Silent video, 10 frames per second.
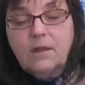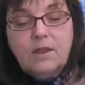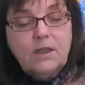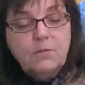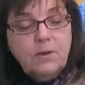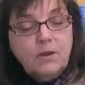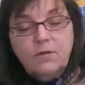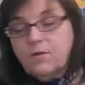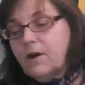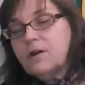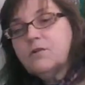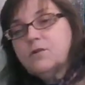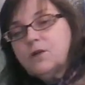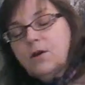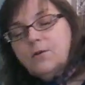These
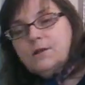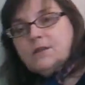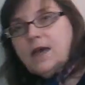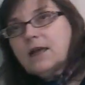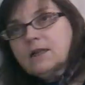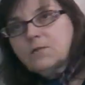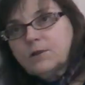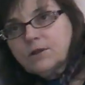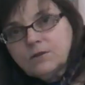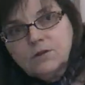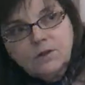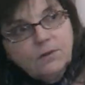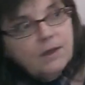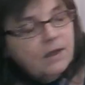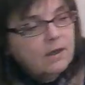motherfuckers know exactly what they're
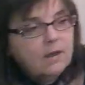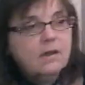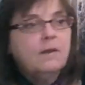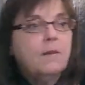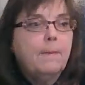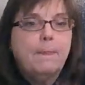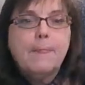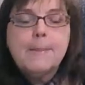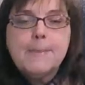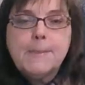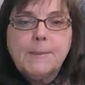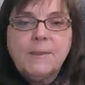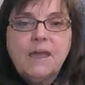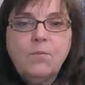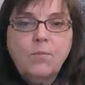doing.
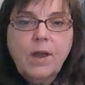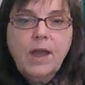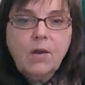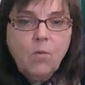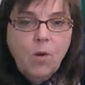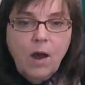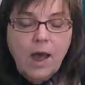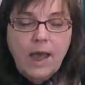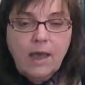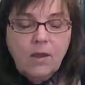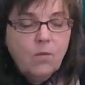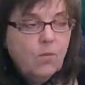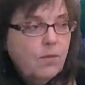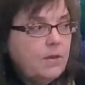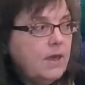And, and why?
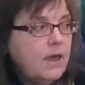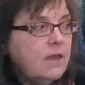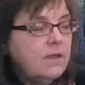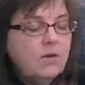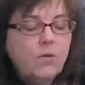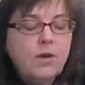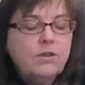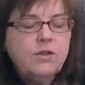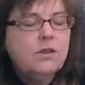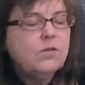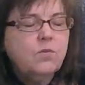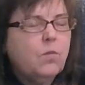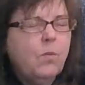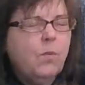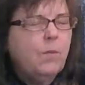like the question is
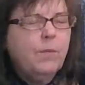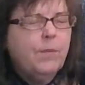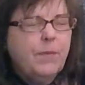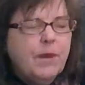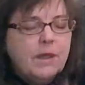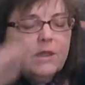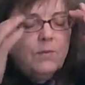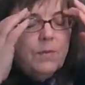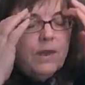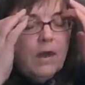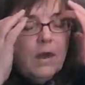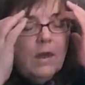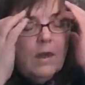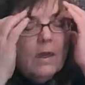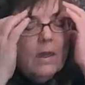it's
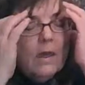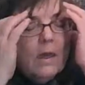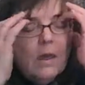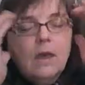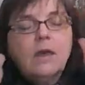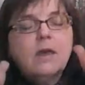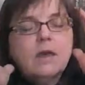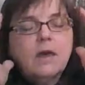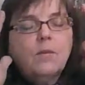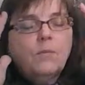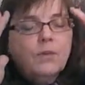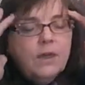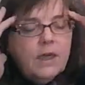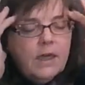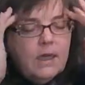beyond
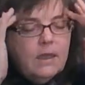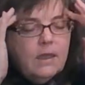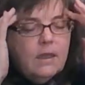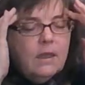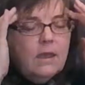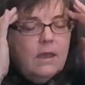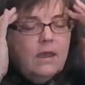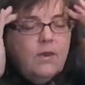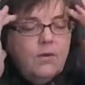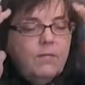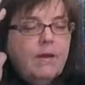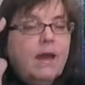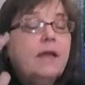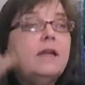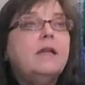complete
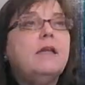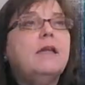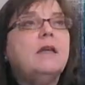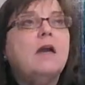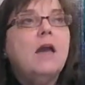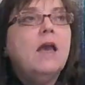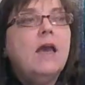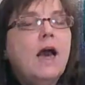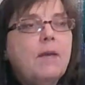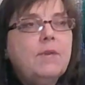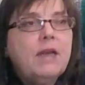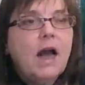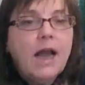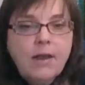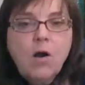humanity. I mean,
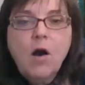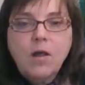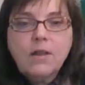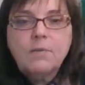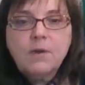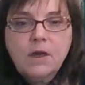I call them